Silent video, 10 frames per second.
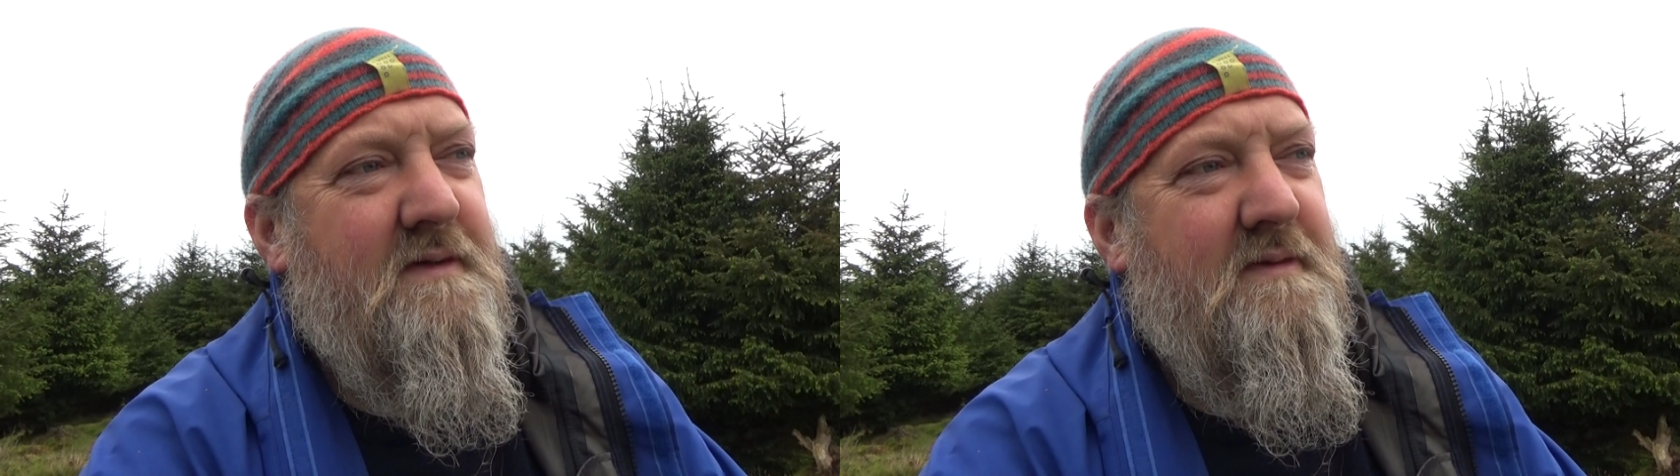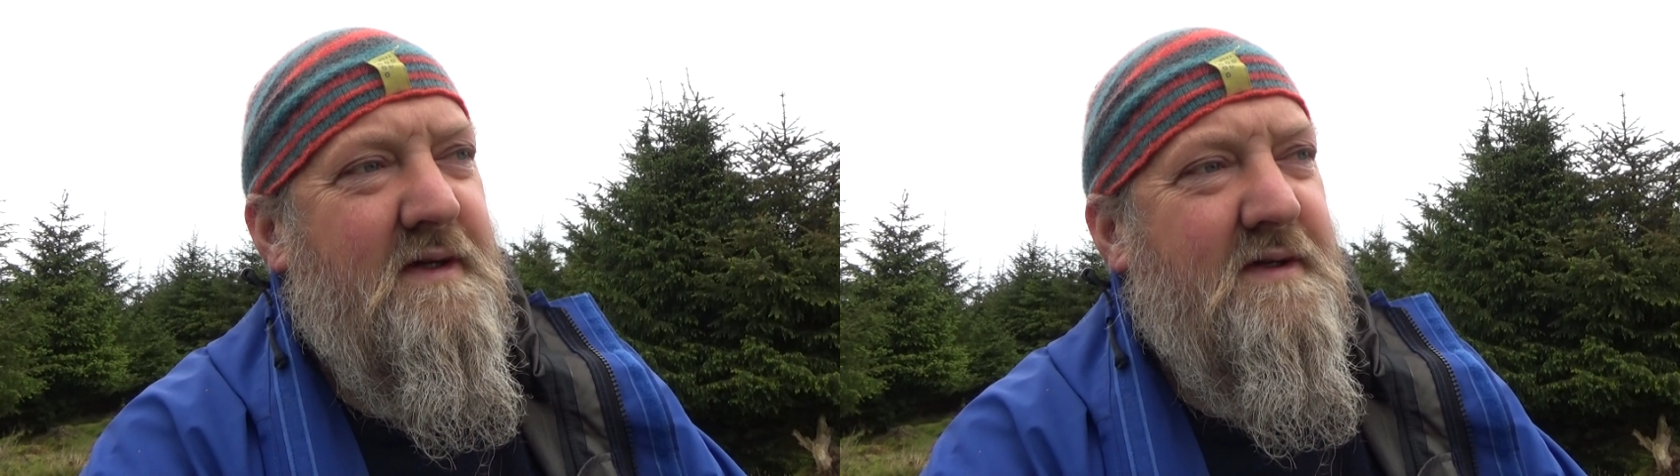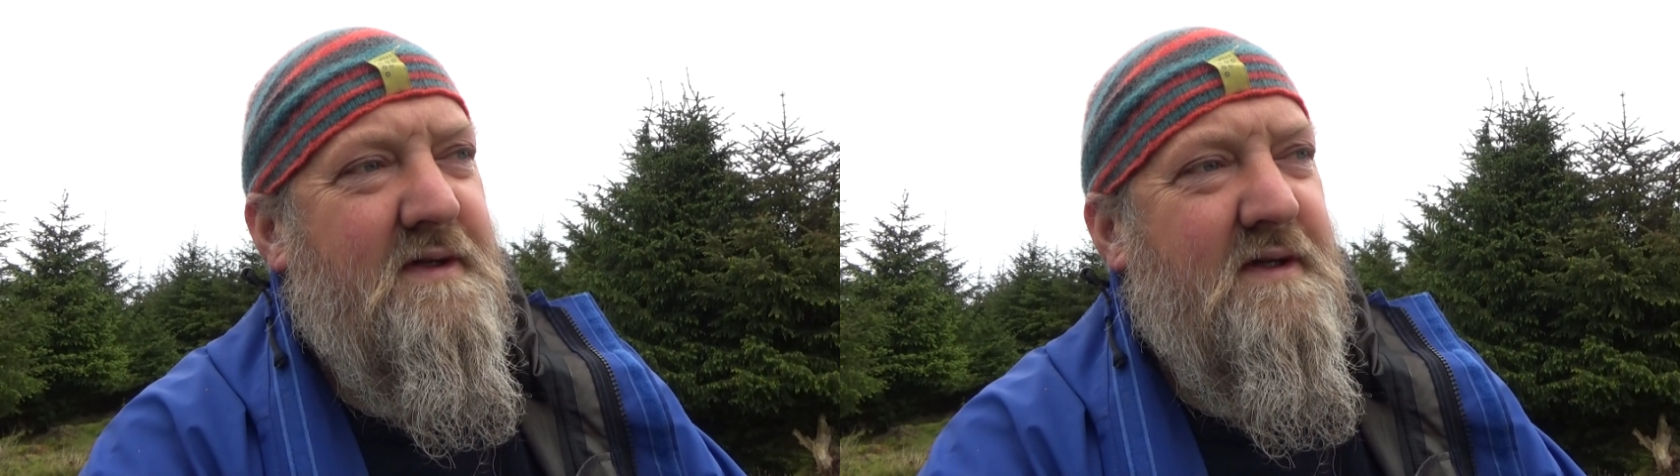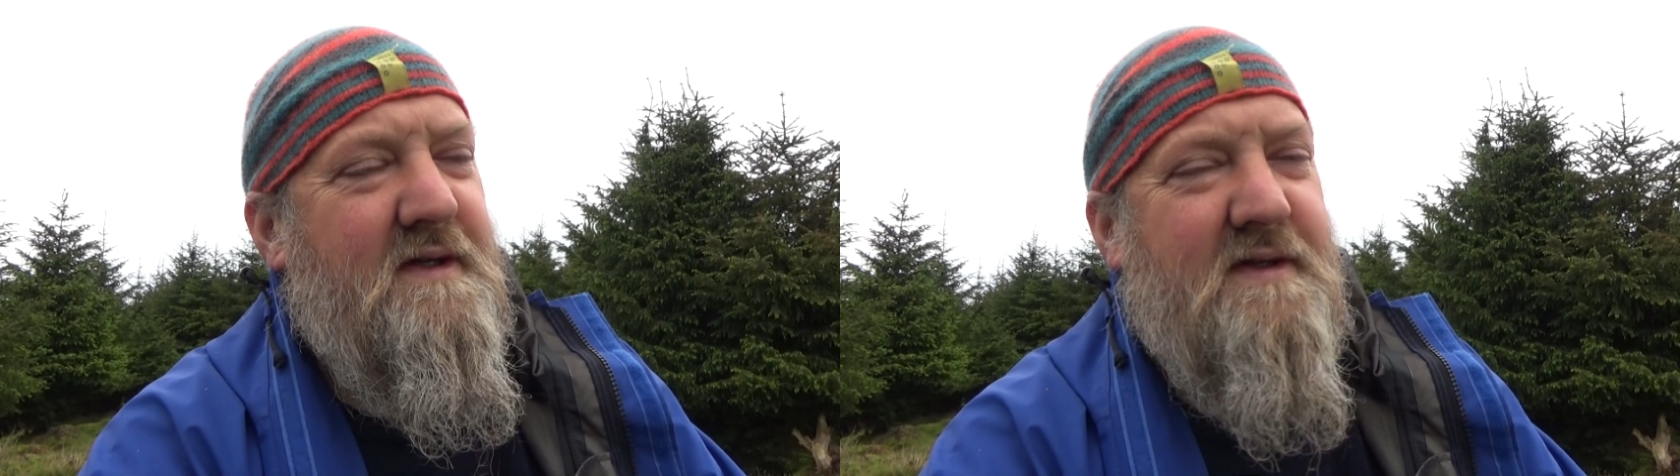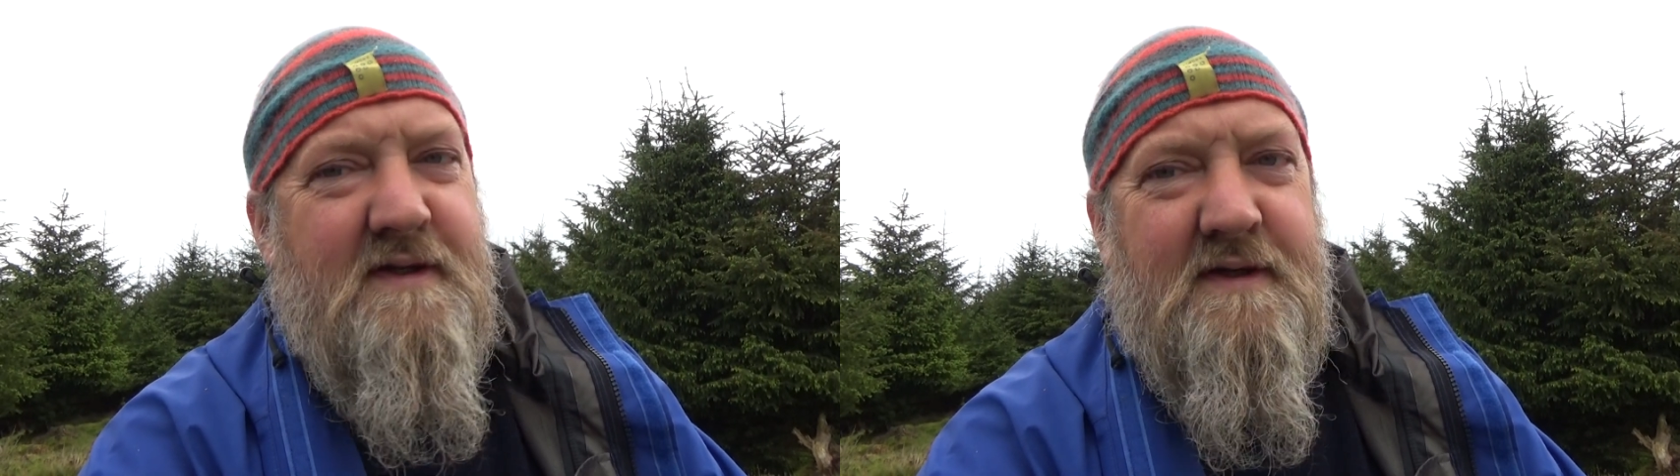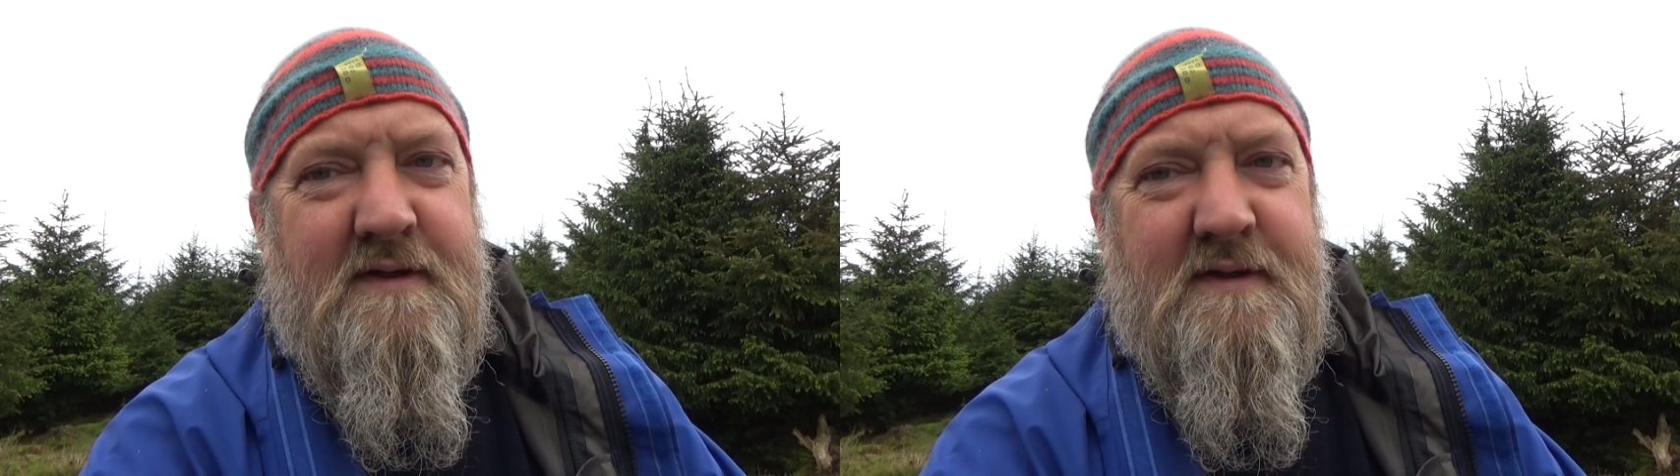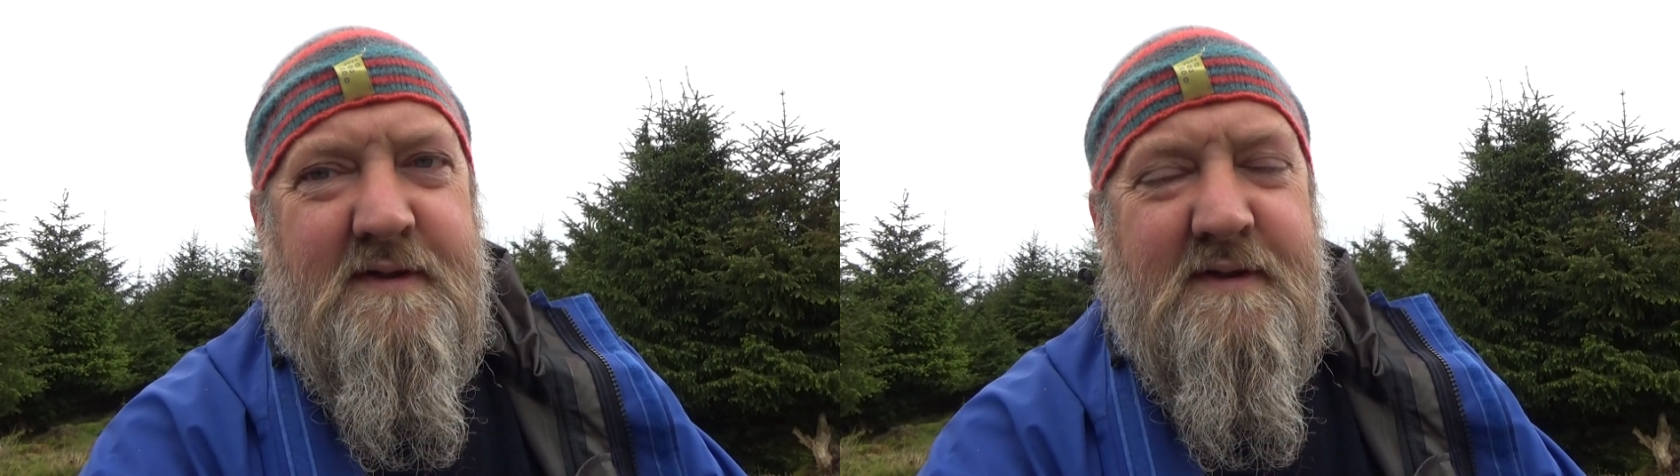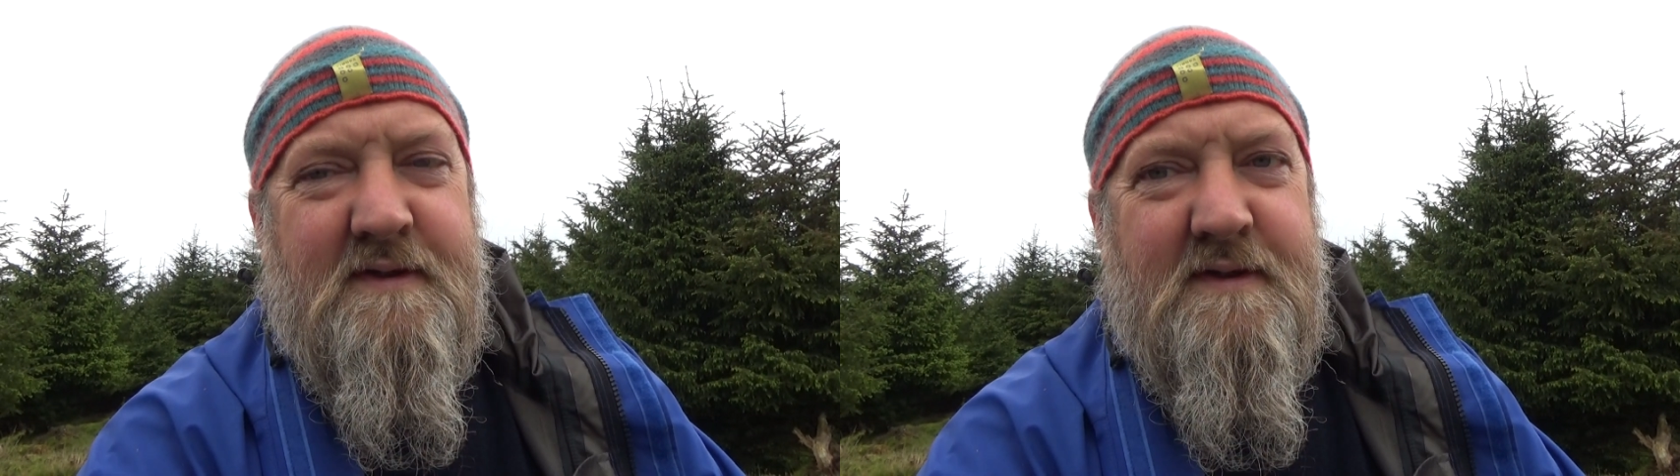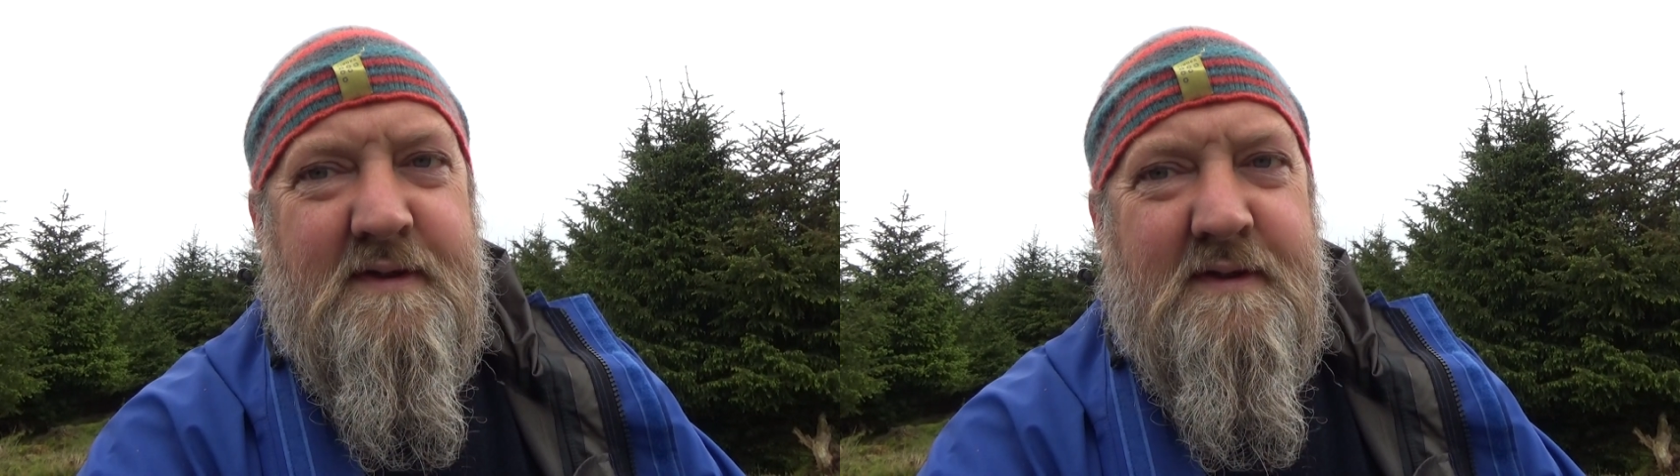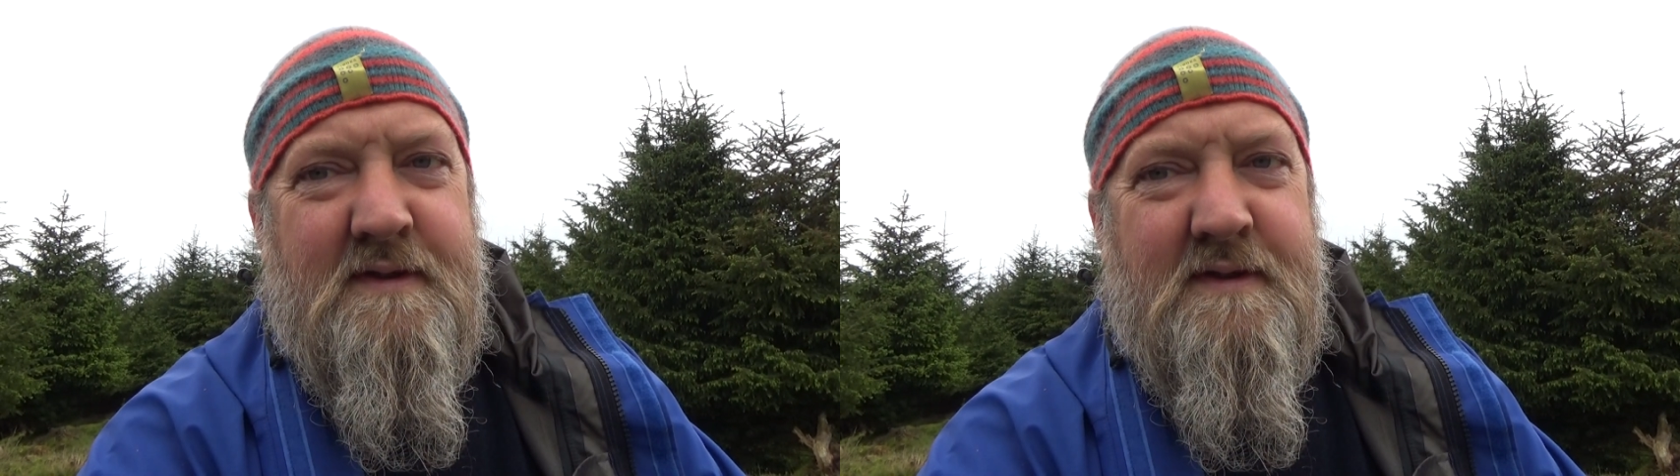that makes it easier is